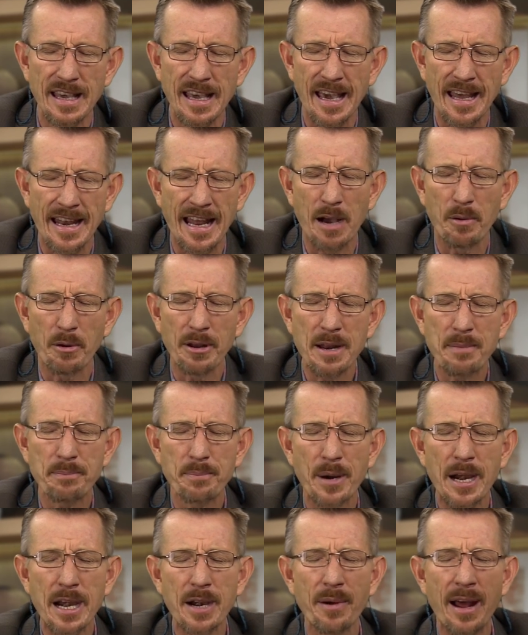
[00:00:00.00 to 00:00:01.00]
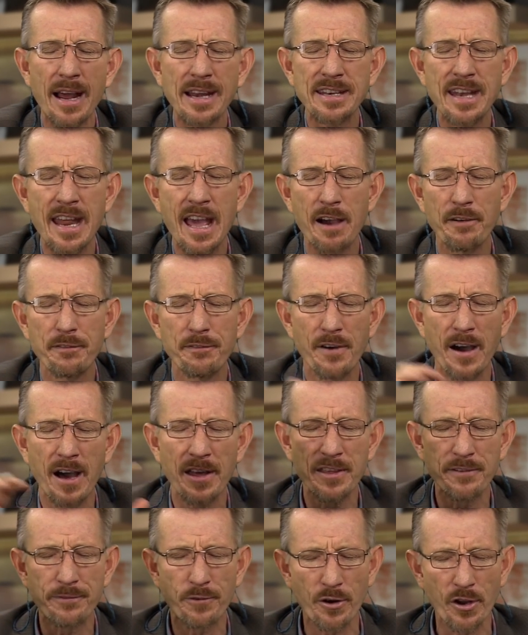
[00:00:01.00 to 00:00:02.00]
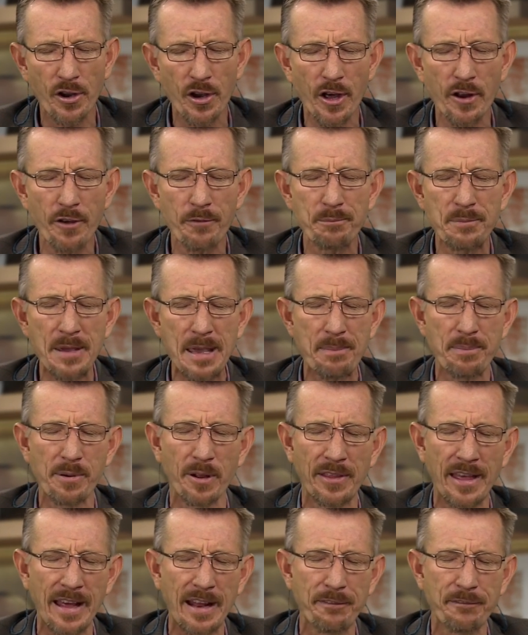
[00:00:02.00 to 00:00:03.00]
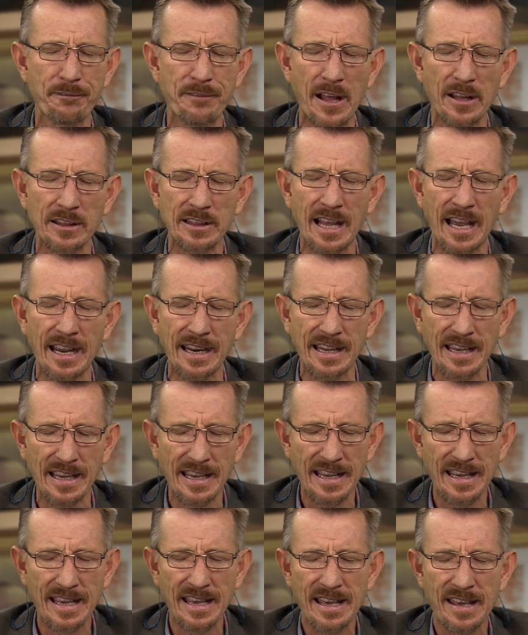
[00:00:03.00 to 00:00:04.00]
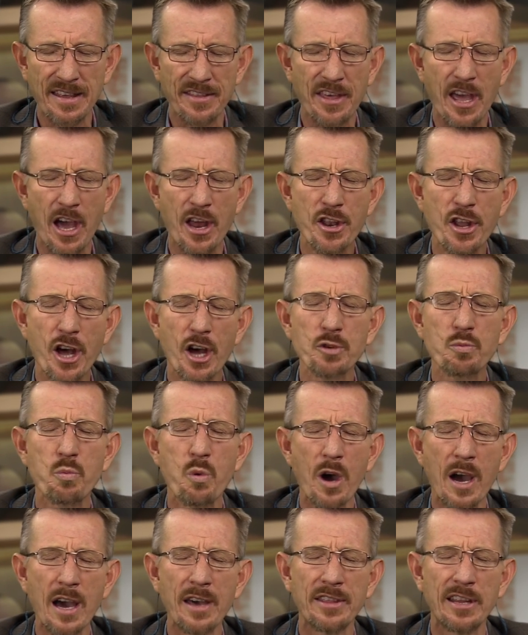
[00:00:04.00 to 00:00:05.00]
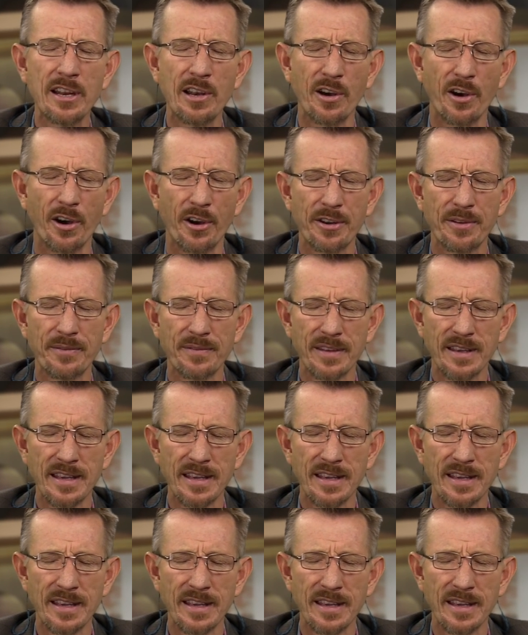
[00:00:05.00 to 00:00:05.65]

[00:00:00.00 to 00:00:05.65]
And I want to pray right now, Father, for a lot of people that have felt like they are not worthy, Lord.